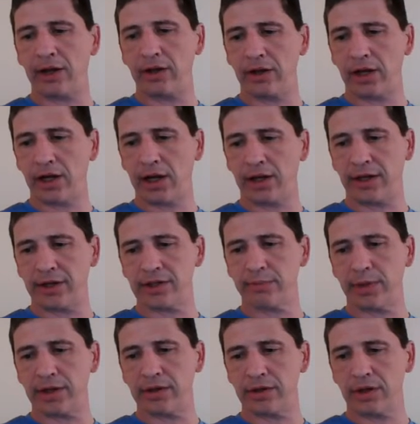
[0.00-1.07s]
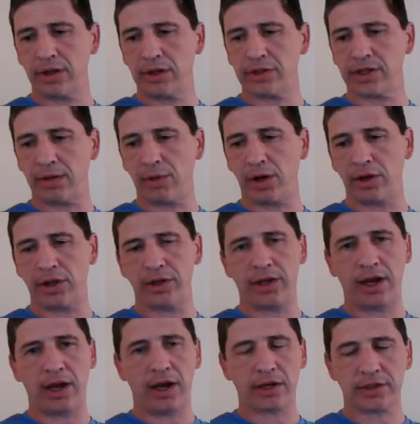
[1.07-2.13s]
I did spend some on the
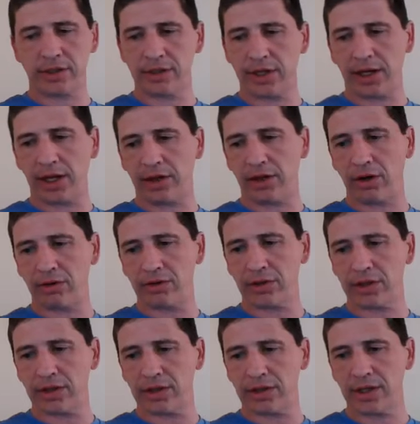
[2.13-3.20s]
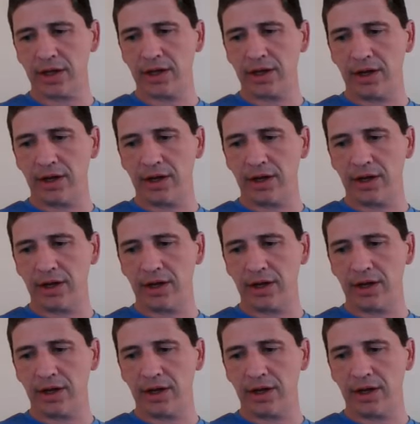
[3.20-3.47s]
Deoxys to get those, because